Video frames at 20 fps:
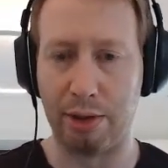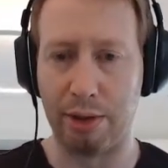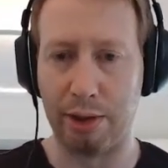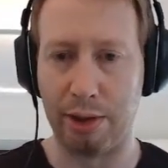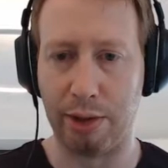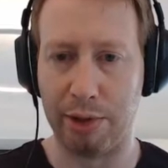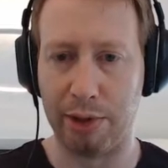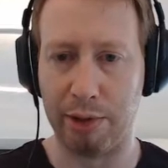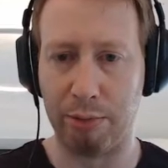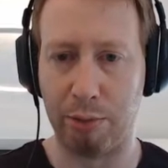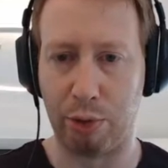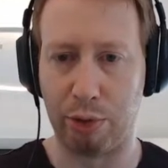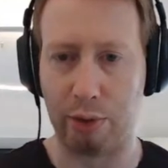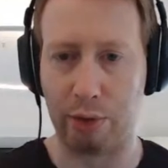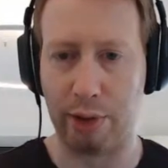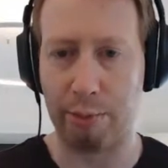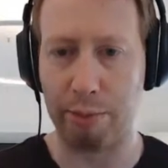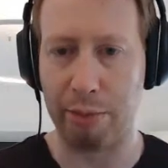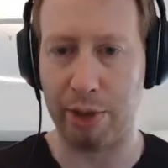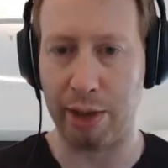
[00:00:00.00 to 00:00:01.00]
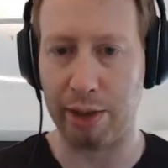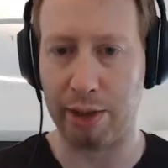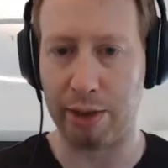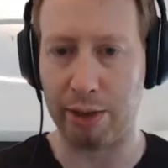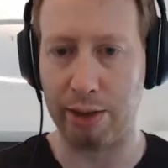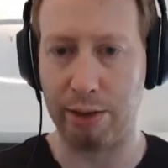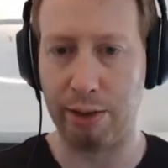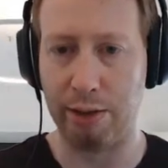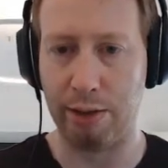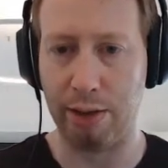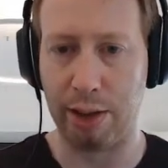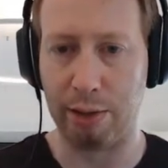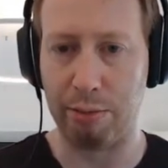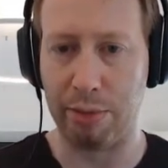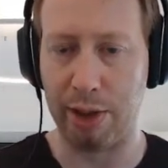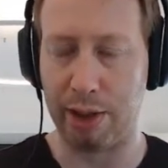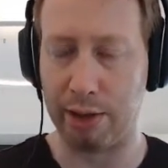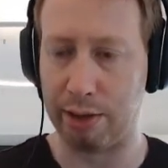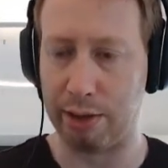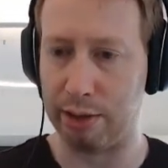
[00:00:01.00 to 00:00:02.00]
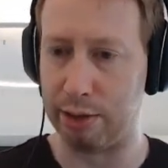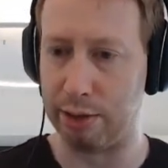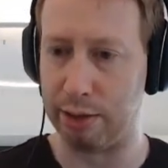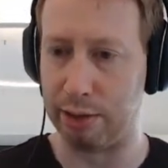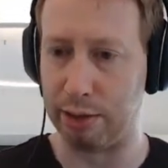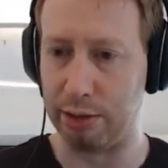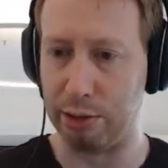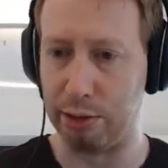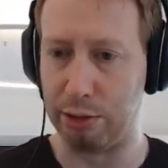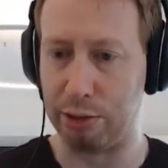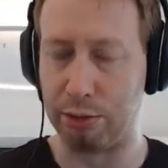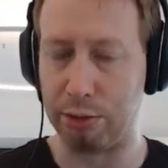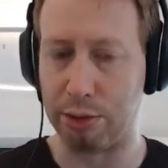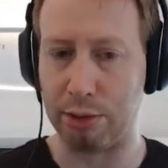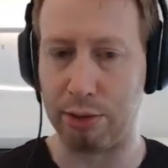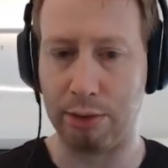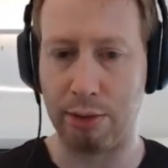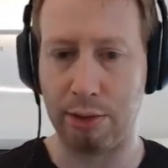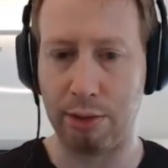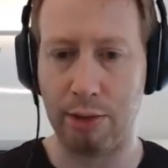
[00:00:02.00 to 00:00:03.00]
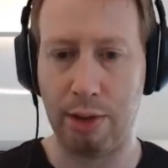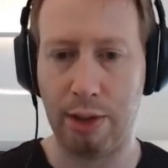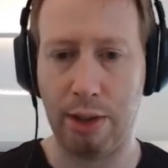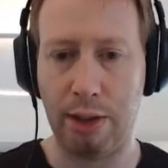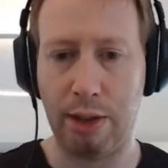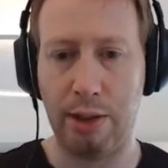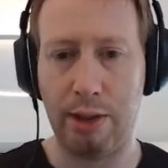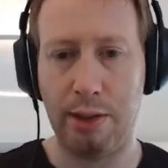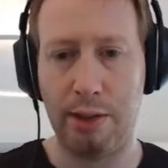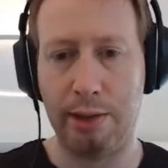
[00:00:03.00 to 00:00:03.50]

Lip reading: it's a little bit more laid back than usual.